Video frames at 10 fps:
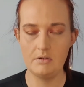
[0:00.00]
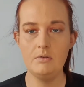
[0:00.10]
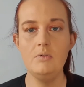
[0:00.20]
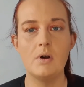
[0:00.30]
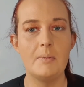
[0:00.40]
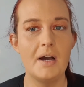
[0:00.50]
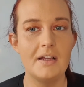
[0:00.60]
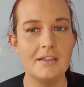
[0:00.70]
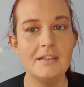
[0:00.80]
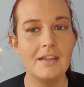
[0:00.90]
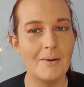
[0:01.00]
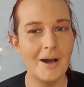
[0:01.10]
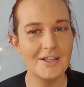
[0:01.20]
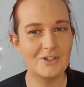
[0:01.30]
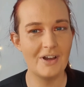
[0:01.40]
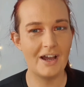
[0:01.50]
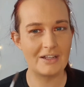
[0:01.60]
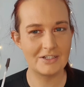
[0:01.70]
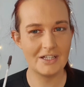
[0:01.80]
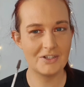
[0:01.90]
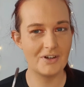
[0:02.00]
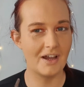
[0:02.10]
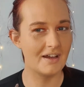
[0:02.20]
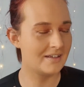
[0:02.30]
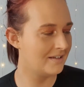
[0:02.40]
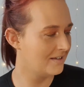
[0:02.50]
Ooh, I might try. Shall I try?